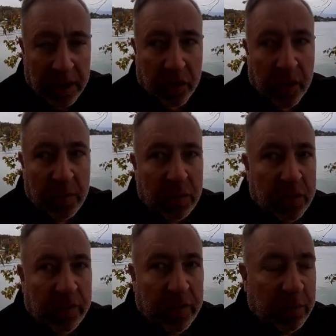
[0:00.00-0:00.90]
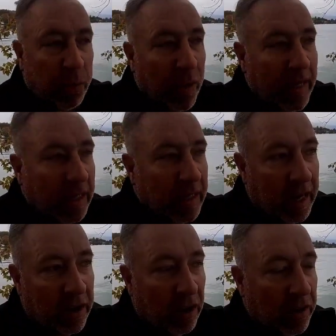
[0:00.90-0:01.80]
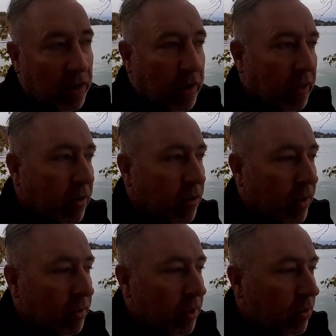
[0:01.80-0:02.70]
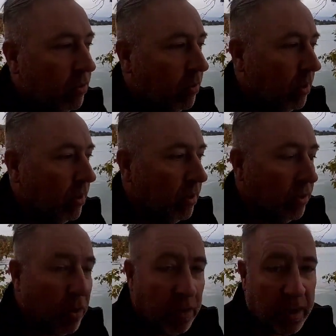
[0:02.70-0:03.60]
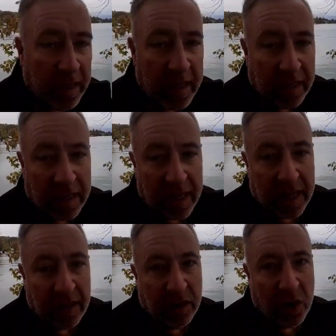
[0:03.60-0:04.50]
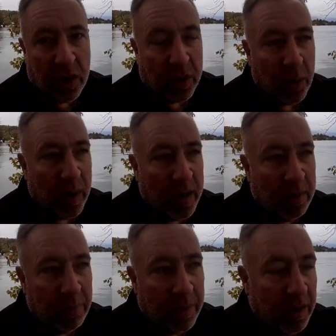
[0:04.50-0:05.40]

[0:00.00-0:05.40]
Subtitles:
Criminals have embraced technology. Criminals are using the internet, the dark web.